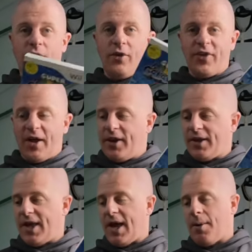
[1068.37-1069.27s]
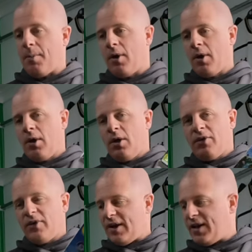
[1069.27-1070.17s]
the standard game.
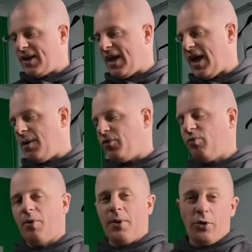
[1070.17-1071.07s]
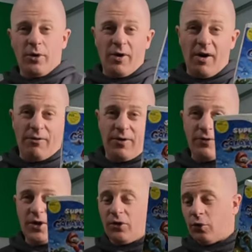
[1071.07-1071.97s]
Standard games, you're probably looking around
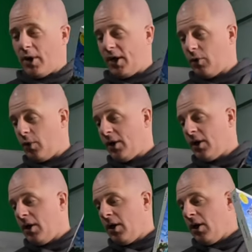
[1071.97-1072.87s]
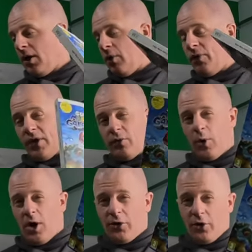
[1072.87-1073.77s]
15, 20 quid. This
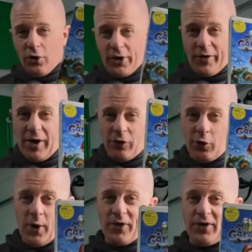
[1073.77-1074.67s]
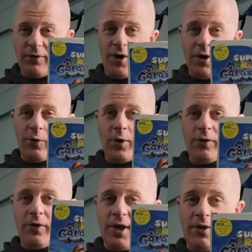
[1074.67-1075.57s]
one, you're looking around 25 quid
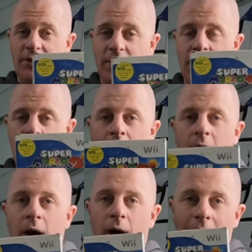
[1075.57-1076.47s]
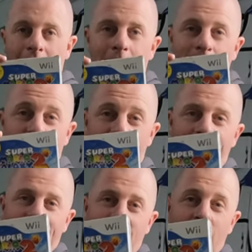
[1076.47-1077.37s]
for this.
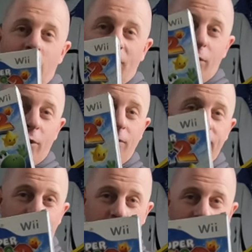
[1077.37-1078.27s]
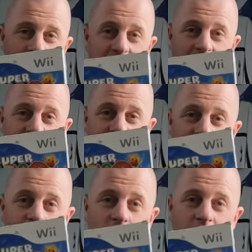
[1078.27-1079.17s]
Brand new, if you can find one of these
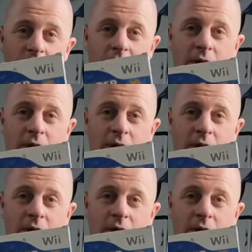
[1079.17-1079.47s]
sealed,